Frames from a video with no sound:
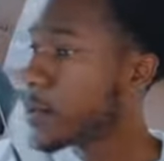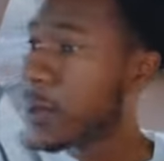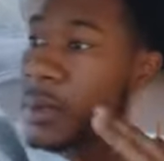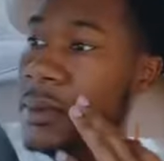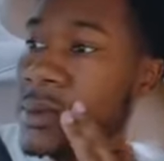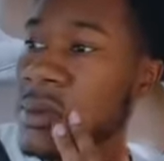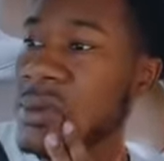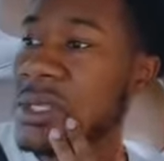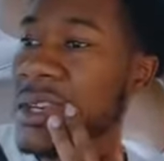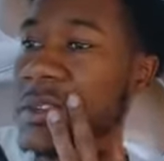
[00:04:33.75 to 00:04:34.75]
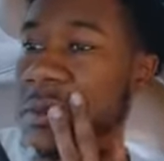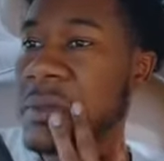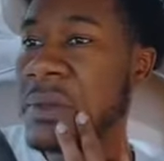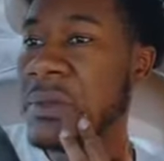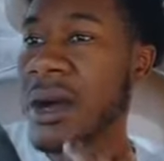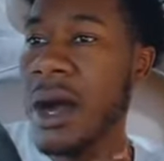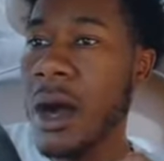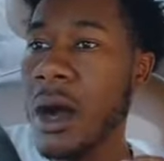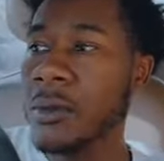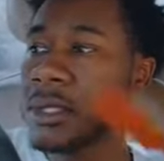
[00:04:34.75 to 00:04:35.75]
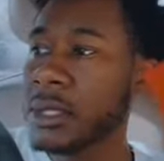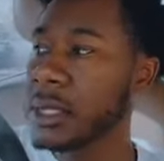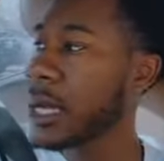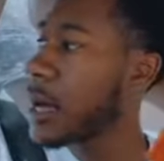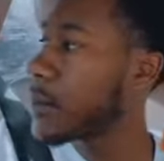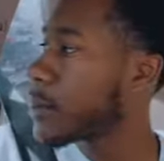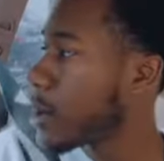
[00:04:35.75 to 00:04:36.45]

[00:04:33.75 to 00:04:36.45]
When people do stuff for me, bro, I always look out, bro.